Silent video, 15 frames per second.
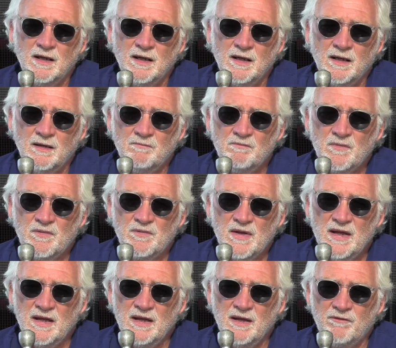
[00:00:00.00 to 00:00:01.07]

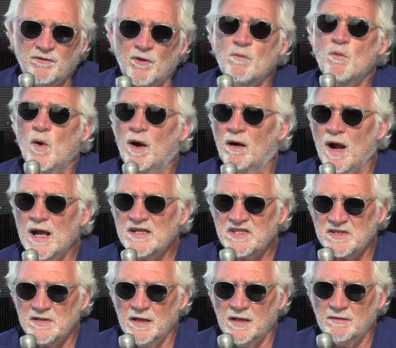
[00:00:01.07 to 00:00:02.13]
Uh, from where I
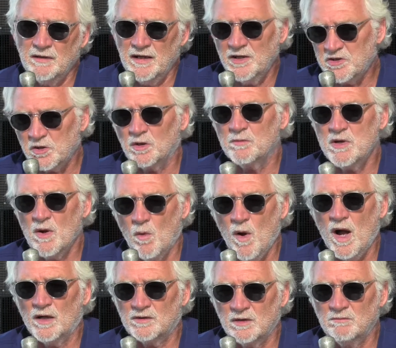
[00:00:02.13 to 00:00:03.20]
sit, and it took me a
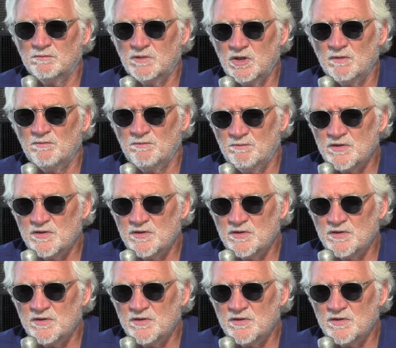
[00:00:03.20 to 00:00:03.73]
while to, to